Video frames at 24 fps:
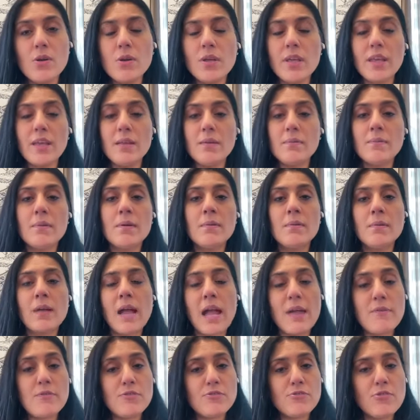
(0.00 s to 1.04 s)
okay
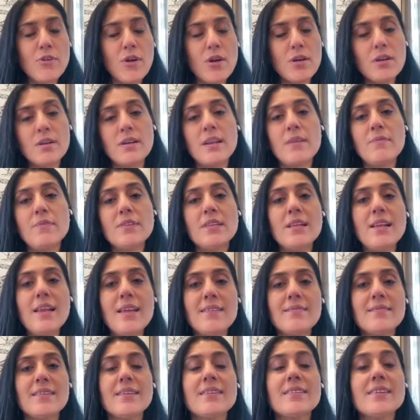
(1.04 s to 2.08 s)
i was wrong
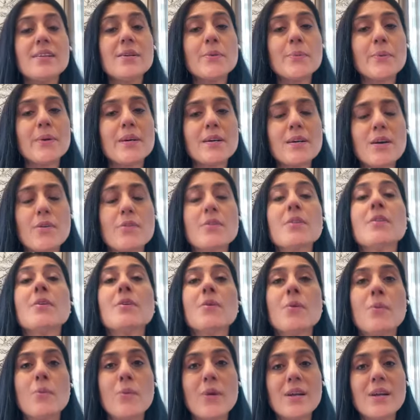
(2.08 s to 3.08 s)
nevertheless it didn't work out